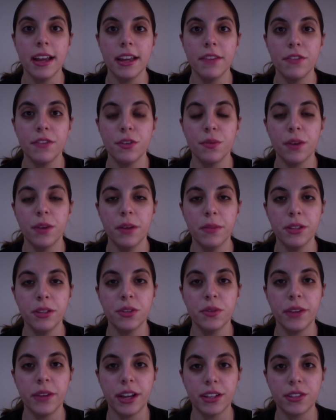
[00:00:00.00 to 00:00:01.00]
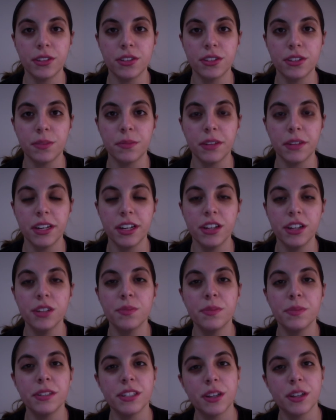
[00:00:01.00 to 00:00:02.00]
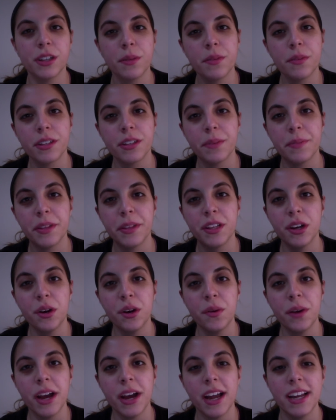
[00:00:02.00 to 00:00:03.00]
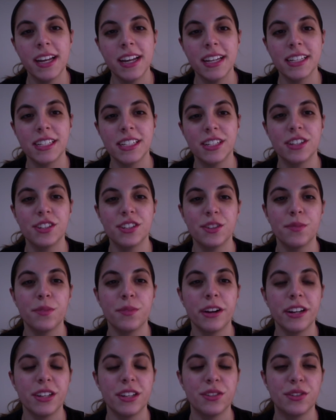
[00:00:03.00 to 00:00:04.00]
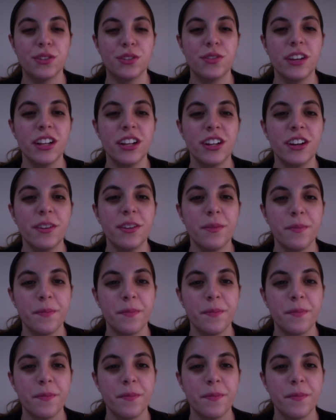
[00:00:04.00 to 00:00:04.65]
if you want me to react to something else, please comment down below, and let's just jump right into the trailer.